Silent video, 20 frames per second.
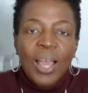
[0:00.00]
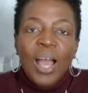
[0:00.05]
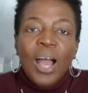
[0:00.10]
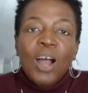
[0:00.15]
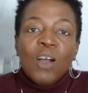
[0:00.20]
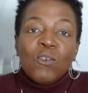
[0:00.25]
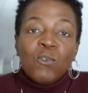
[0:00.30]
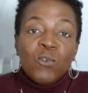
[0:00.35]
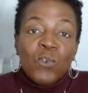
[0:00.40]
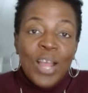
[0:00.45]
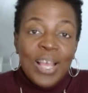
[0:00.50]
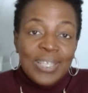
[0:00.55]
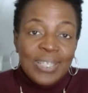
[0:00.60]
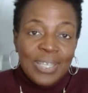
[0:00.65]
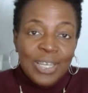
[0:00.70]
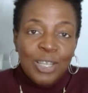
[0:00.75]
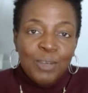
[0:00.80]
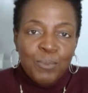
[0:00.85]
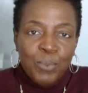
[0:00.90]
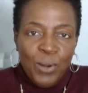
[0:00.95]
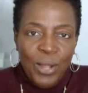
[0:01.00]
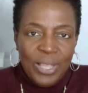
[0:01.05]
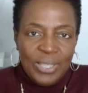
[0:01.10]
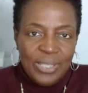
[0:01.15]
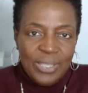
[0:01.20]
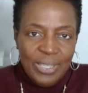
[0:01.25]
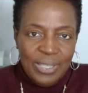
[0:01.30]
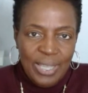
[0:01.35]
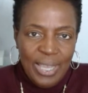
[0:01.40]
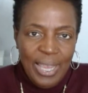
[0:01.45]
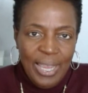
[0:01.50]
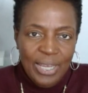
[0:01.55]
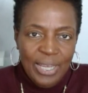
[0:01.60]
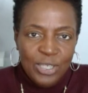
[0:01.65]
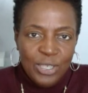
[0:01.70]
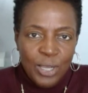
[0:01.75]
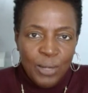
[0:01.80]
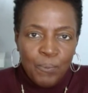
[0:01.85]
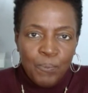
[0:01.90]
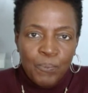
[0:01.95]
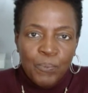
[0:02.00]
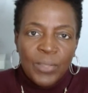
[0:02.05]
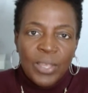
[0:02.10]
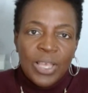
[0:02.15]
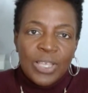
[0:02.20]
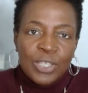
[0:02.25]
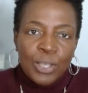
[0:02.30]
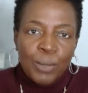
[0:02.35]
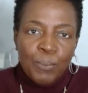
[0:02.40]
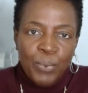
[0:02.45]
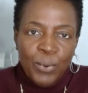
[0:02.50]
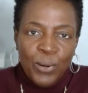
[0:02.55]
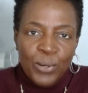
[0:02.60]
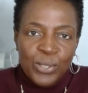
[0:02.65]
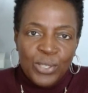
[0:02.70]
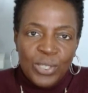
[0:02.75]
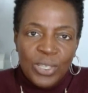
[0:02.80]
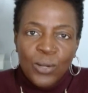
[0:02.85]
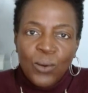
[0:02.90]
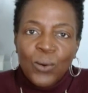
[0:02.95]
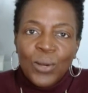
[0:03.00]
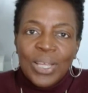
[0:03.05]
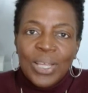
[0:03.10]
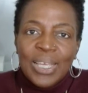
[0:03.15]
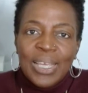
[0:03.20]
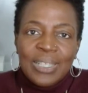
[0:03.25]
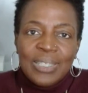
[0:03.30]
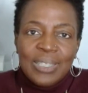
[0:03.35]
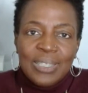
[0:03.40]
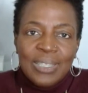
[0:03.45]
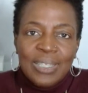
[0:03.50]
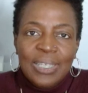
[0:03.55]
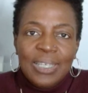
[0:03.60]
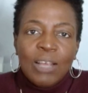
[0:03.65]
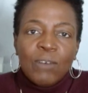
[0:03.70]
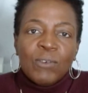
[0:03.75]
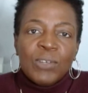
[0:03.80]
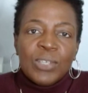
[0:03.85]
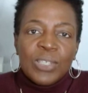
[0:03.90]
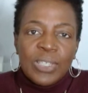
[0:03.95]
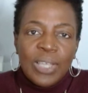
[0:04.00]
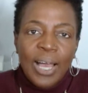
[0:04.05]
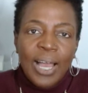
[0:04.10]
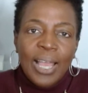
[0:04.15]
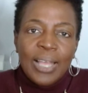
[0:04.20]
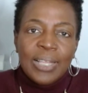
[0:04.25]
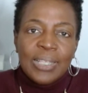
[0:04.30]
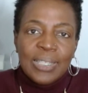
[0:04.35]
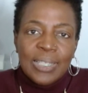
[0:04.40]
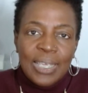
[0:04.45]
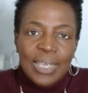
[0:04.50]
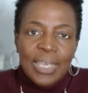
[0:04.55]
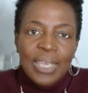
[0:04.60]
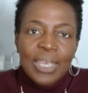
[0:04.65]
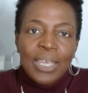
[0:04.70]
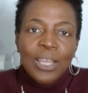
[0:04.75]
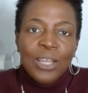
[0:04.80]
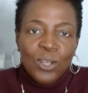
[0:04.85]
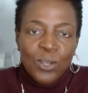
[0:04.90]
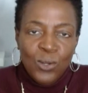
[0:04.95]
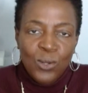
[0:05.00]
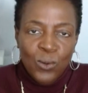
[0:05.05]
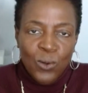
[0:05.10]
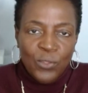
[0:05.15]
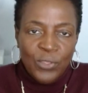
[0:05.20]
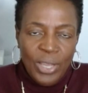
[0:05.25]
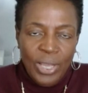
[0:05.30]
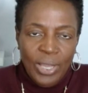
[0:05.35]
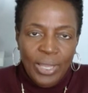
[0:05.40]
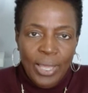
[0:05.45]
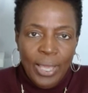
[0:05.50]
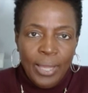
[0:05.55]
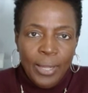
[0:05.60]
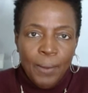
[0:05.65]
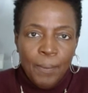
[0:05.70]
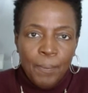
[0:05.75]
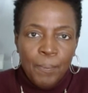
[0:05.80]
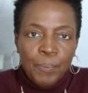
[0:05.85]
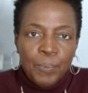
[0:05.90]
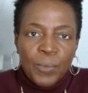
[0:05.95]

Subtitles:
A resident process agent is a person or entity that resides in North Carolina.